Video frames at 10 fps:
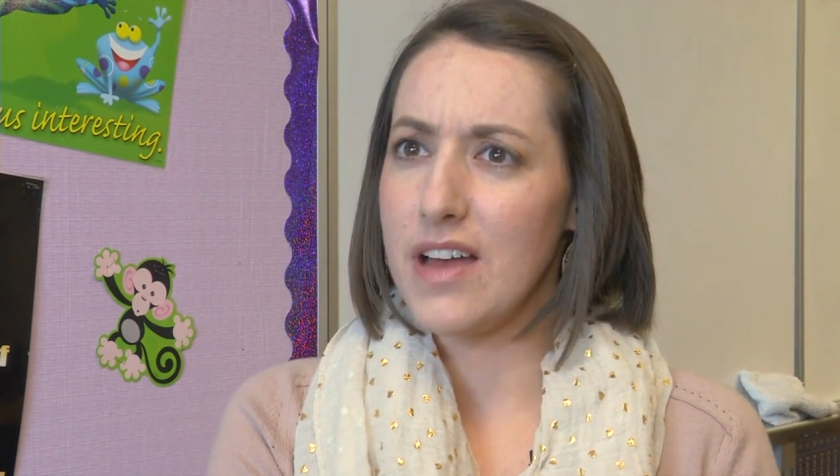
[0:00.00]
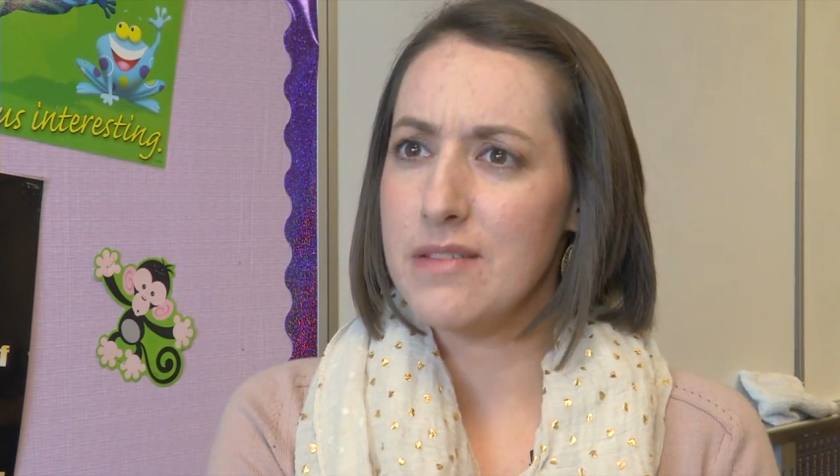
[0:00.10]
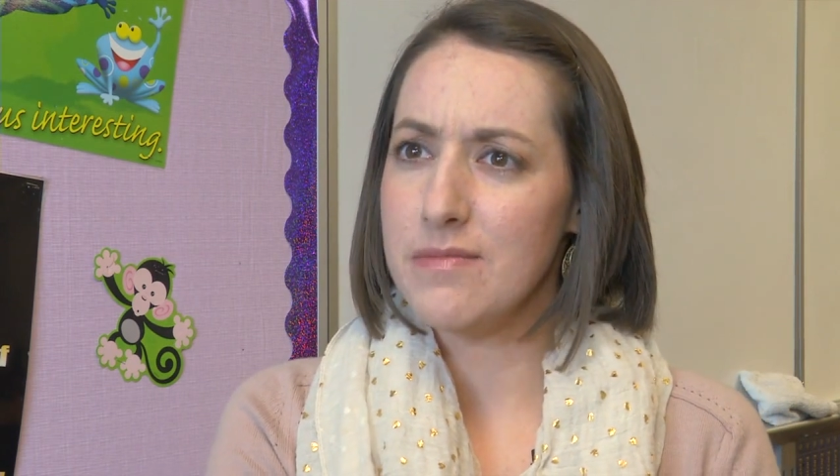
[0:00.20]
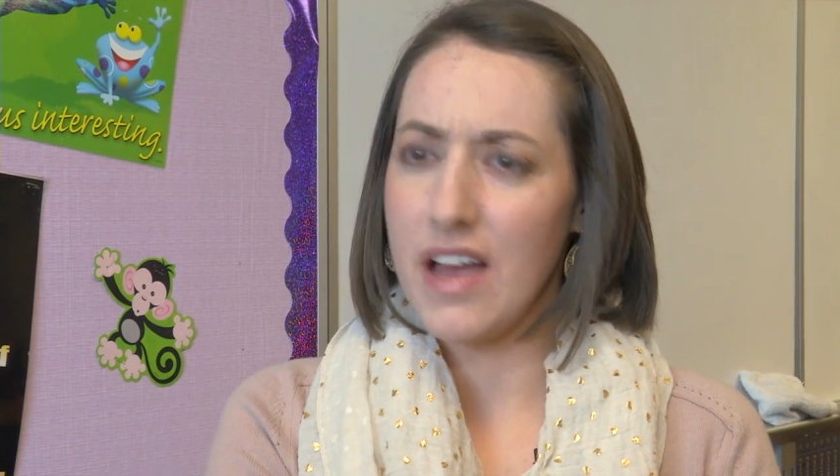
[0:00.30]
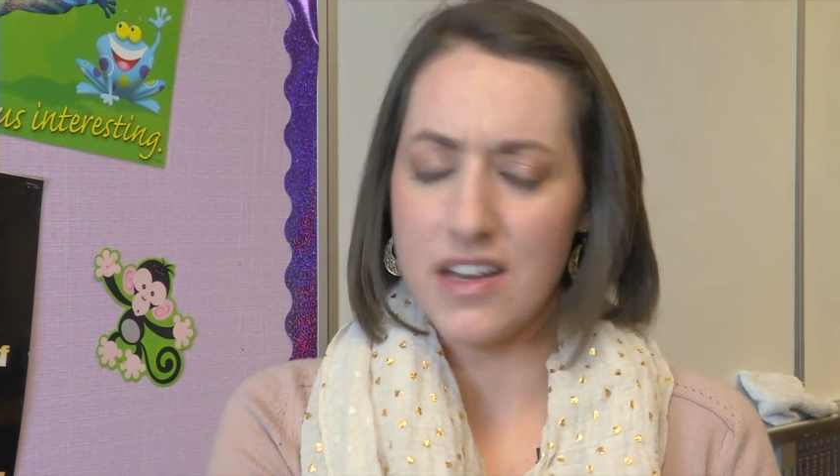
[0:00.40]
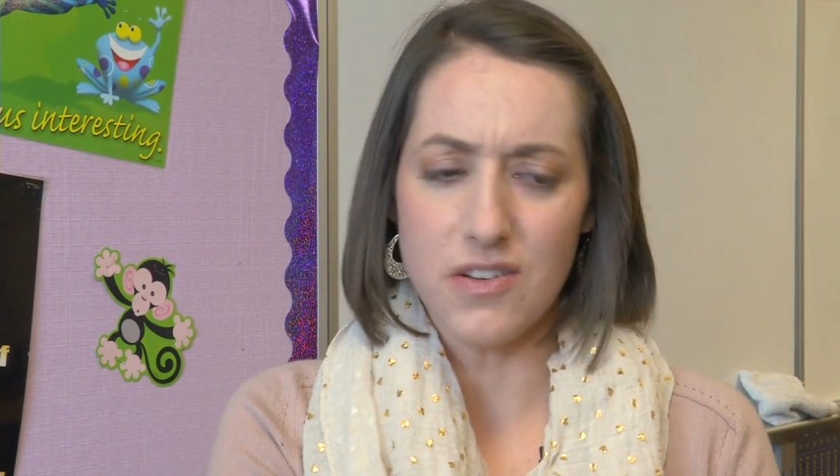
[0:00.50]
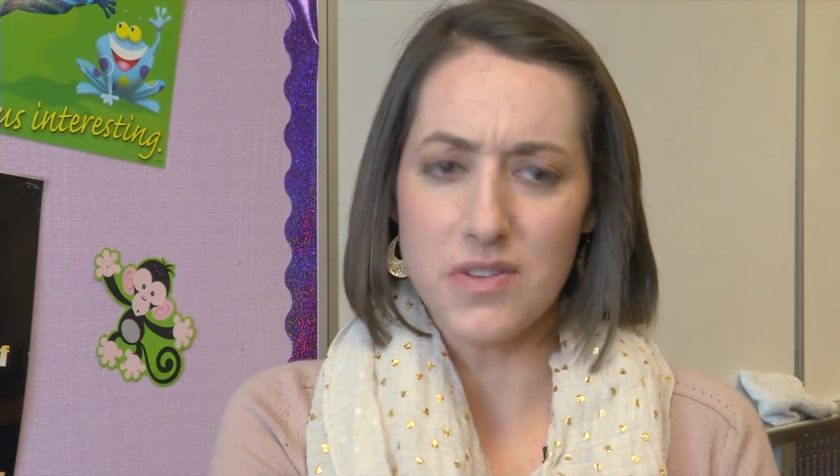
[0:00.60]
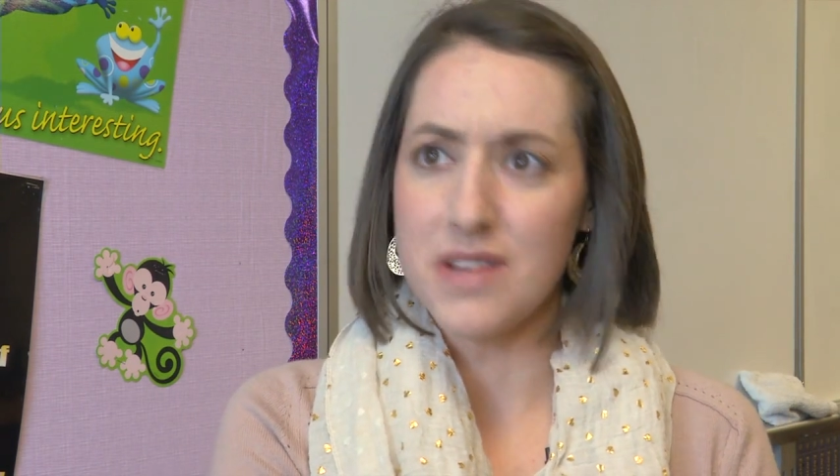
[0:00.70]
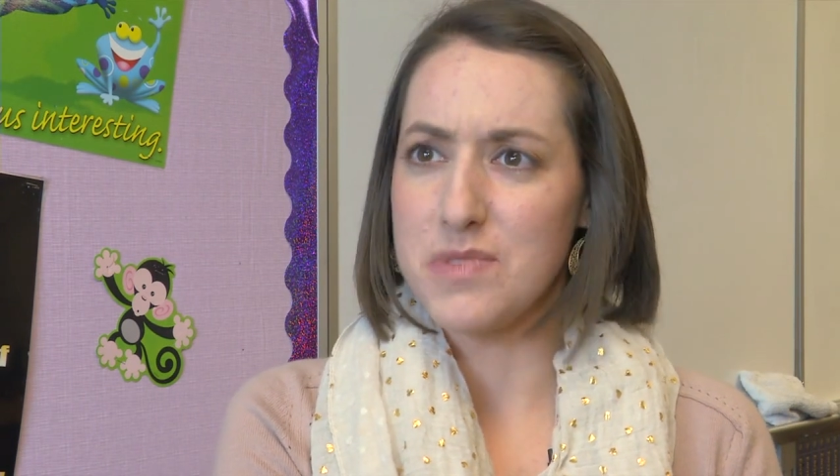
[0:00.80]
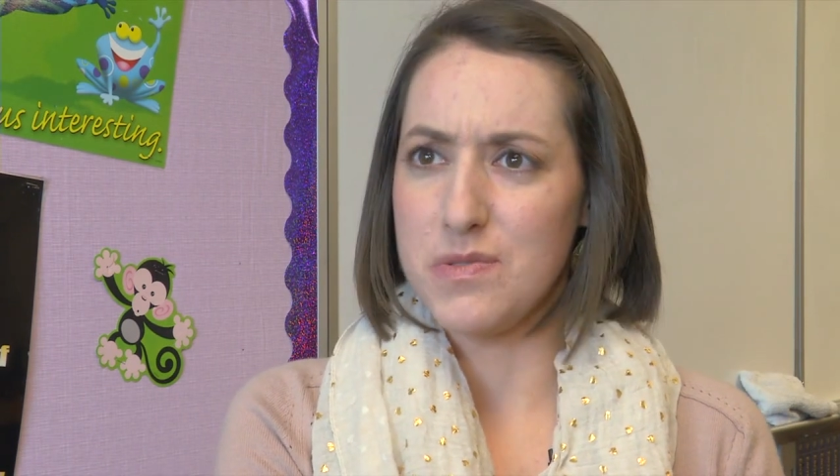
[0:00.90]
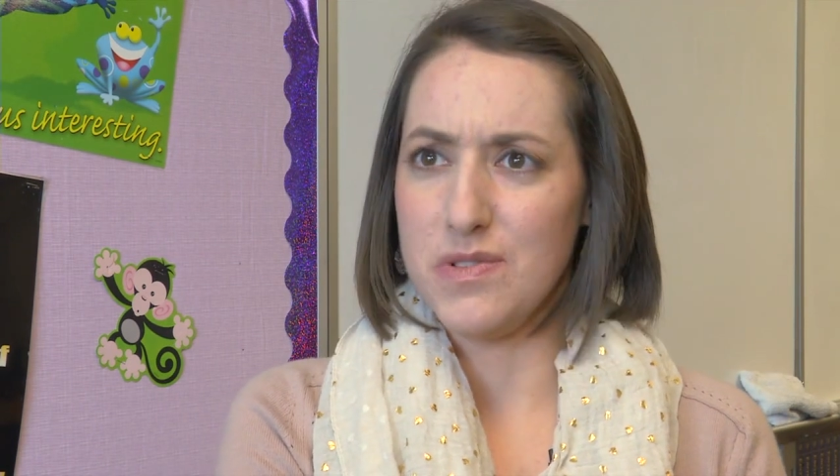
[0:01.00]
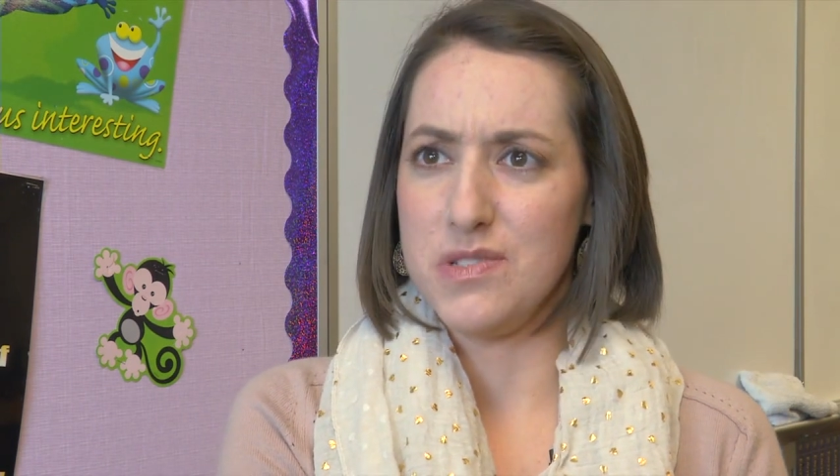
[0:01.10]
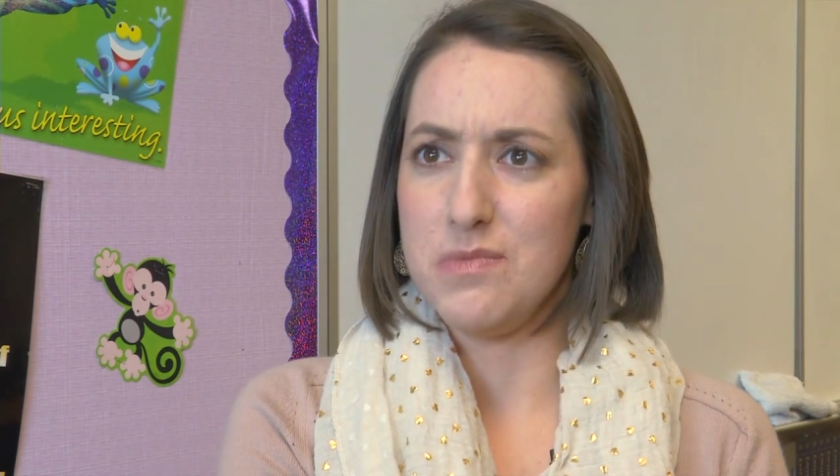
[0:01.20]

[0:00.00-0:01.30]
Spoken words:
I know what I'm supposed